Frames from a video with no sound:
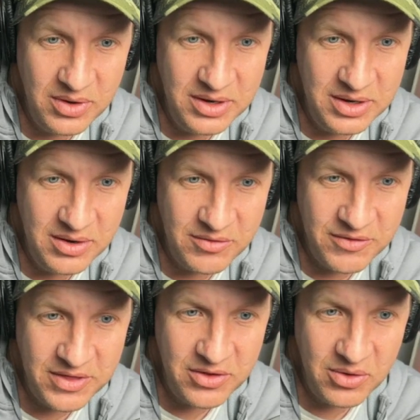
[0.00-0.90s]
you know,
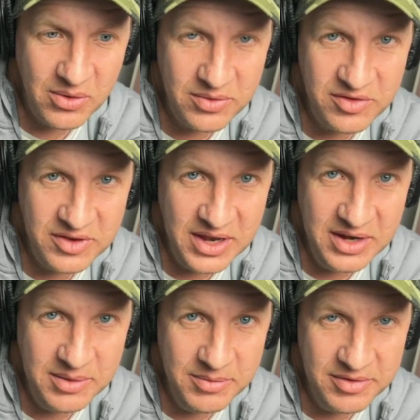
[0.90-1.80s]
fund their own
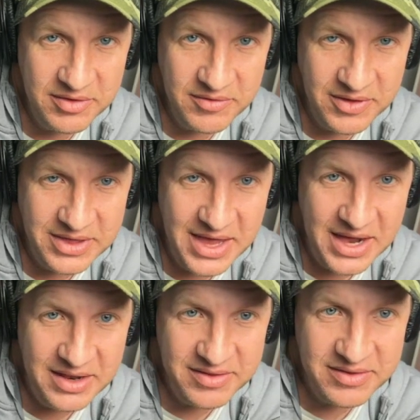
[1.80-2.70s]
stadium and stuff like that.